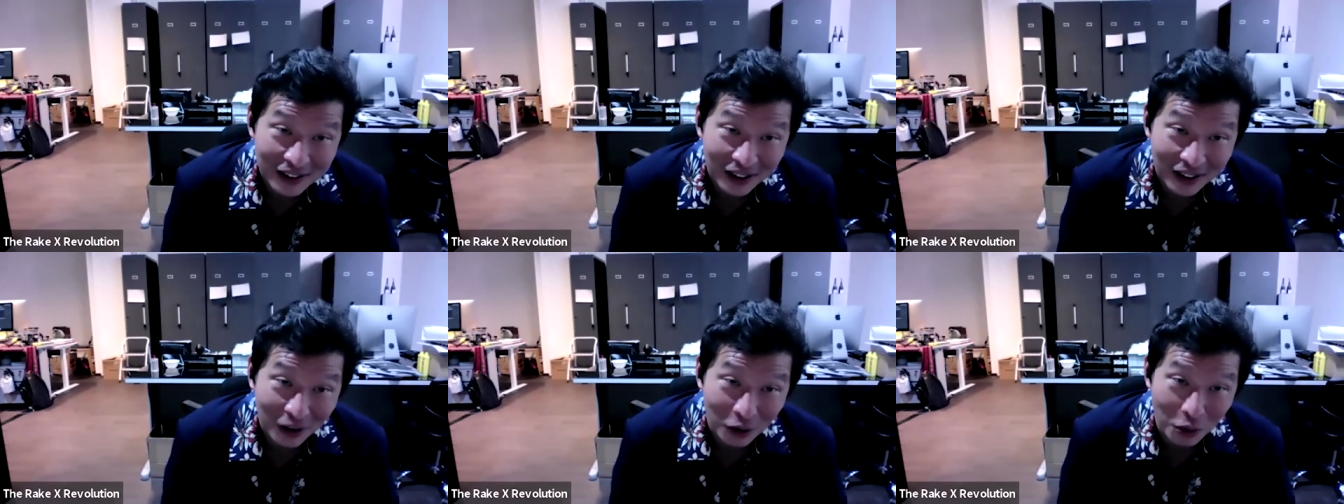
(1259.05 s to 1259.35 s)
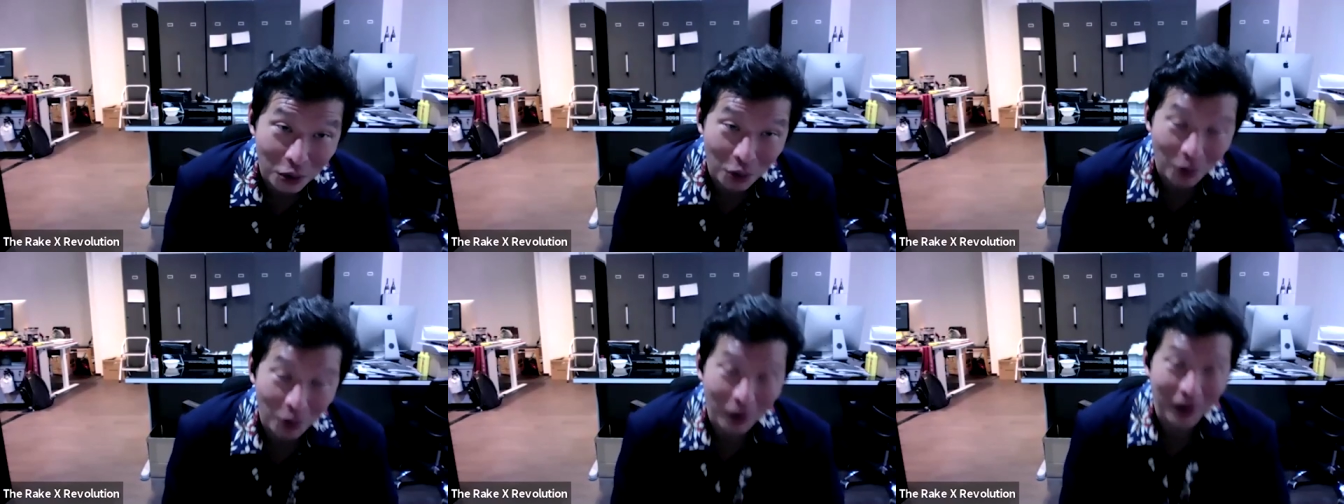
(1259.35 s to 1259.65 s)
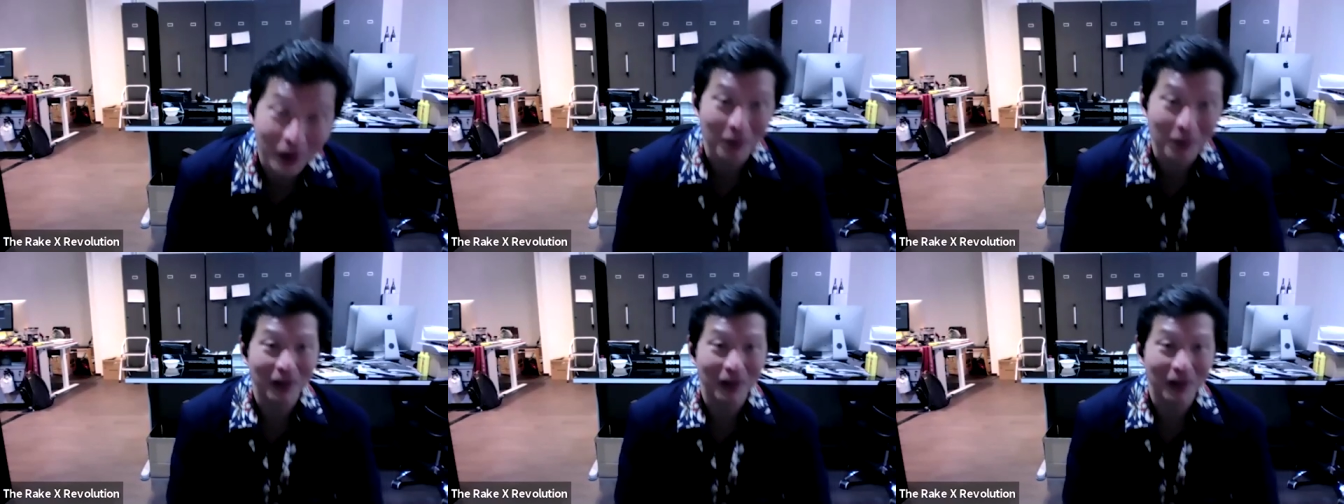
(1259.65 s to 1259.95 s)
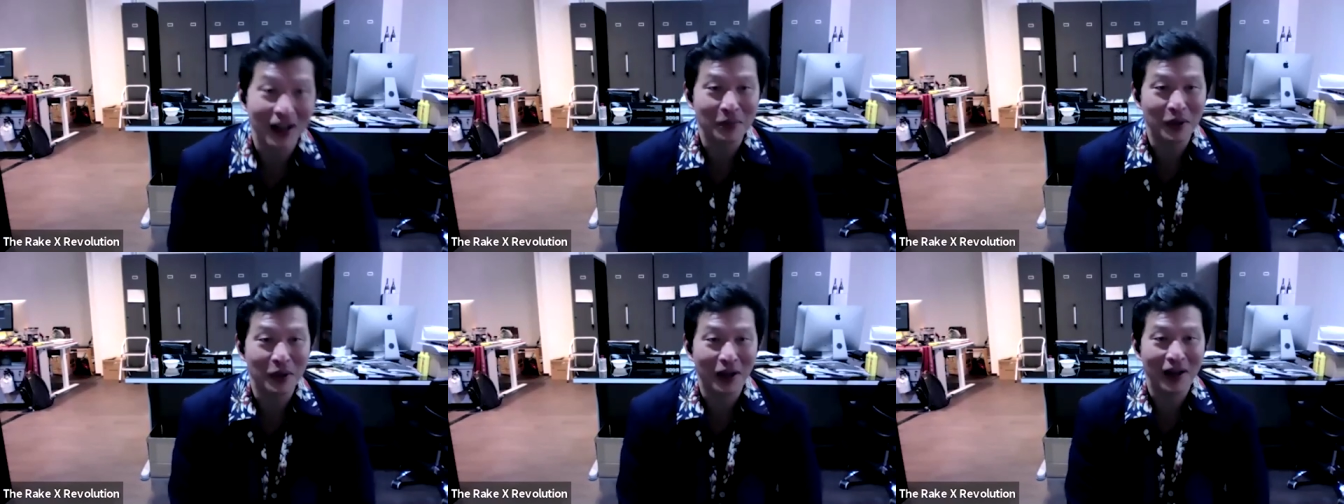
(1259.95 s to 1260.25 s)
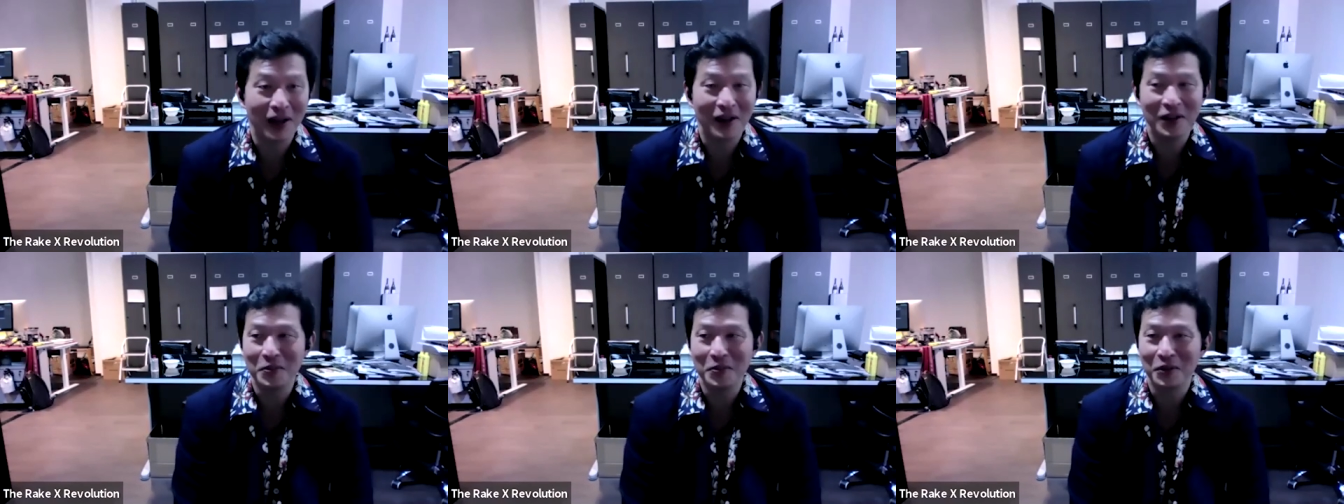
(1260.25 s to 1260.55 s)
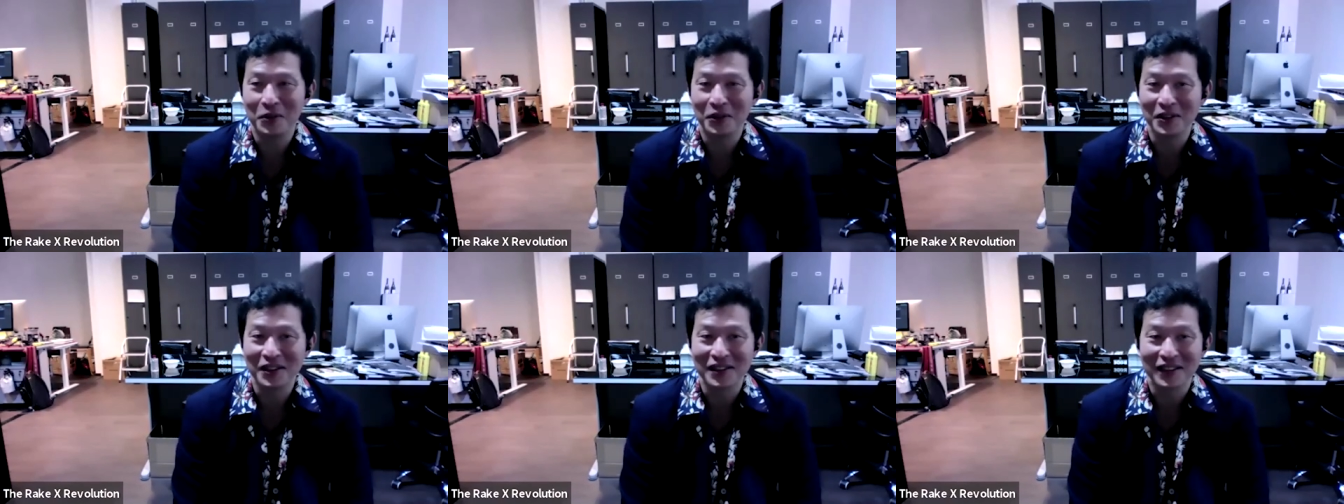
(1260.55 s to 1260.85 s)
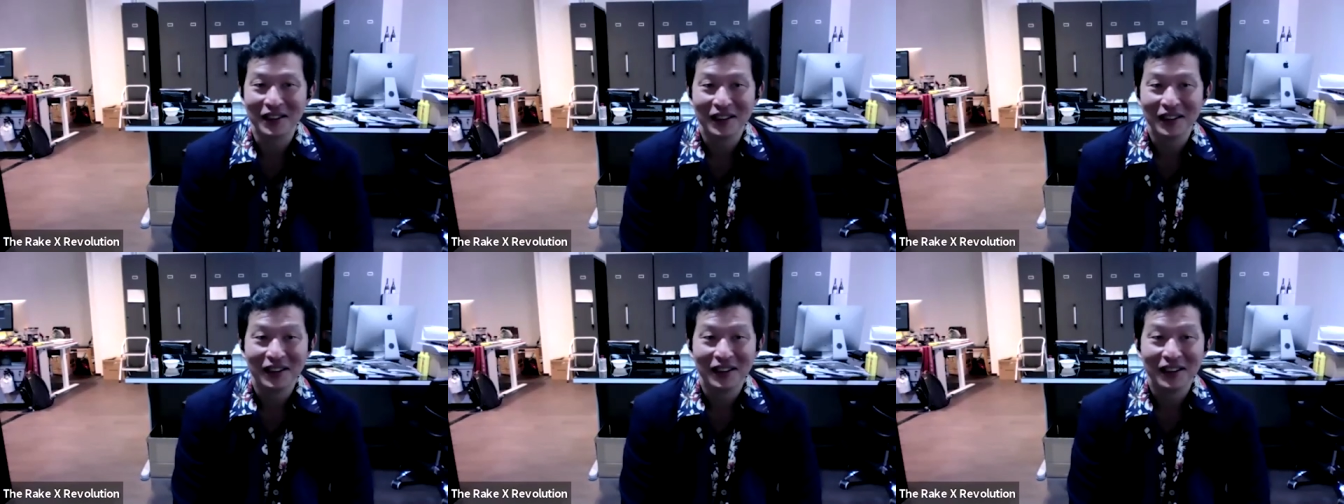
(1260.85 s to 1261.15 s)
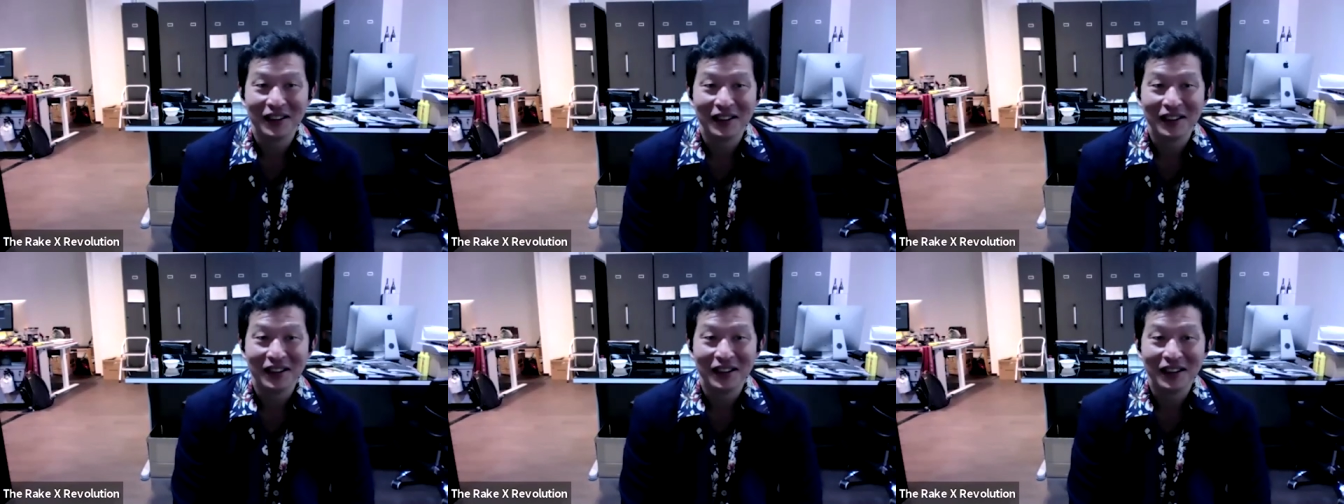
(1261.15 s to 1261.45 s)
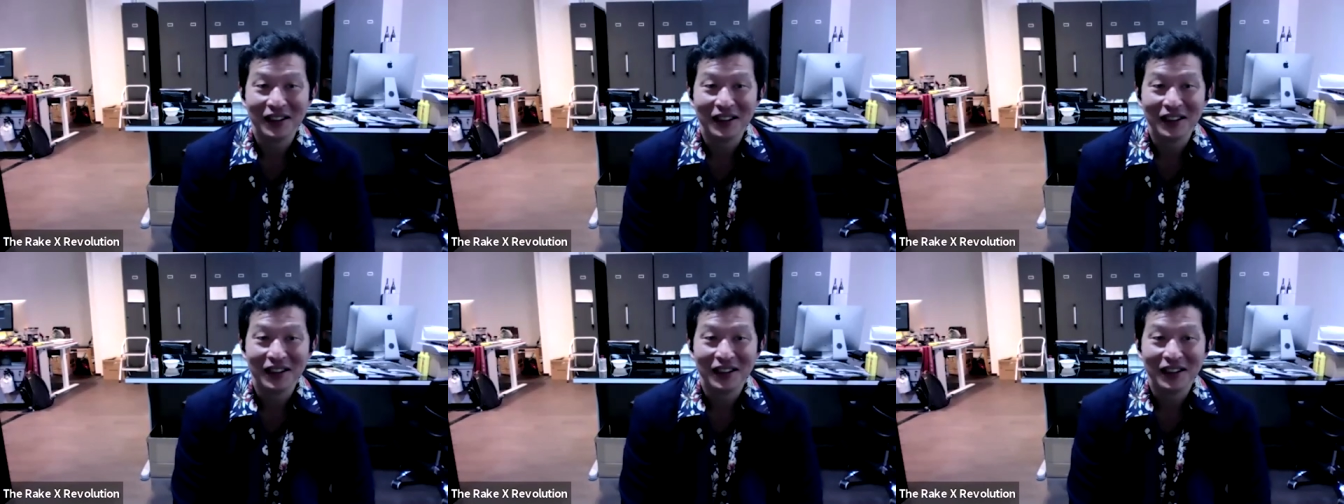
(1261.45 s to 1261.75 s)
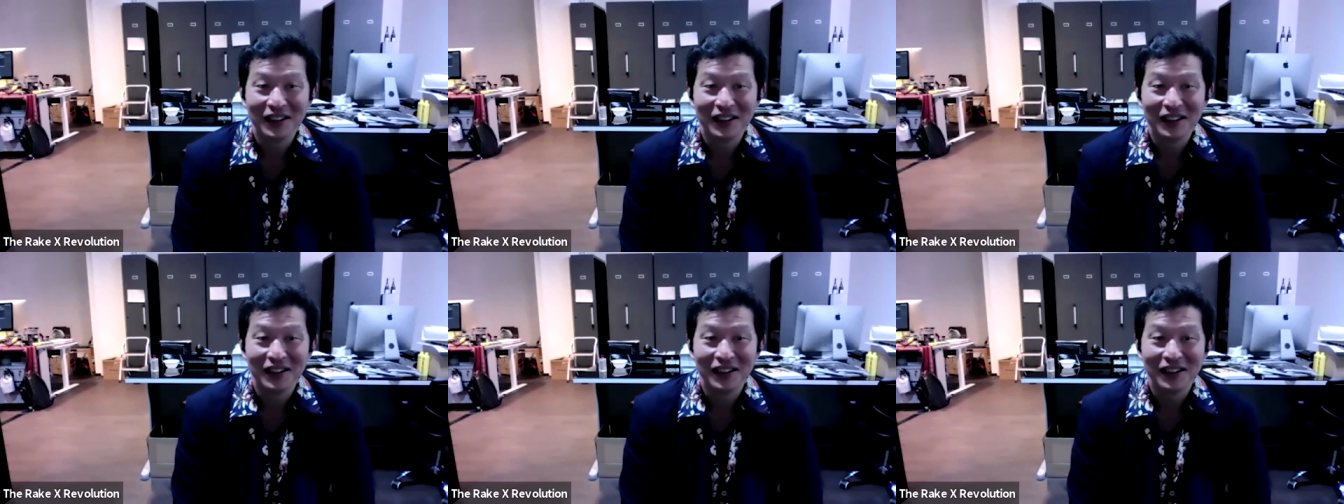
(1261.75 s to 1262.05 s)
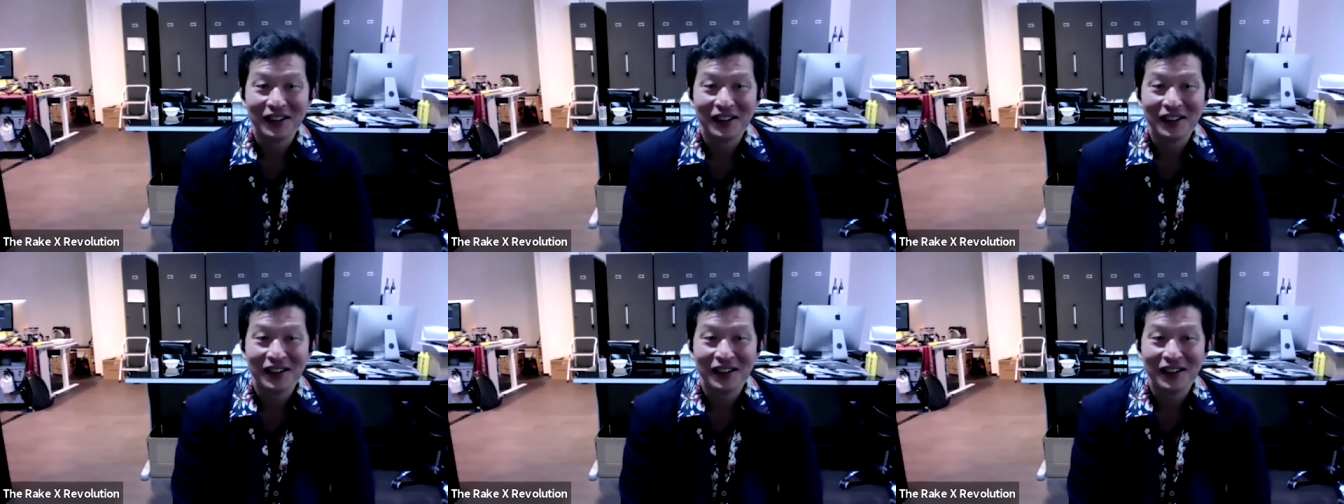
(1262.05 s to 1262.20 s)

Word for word: oh, with applied Breguet numerals. Mm-hmm.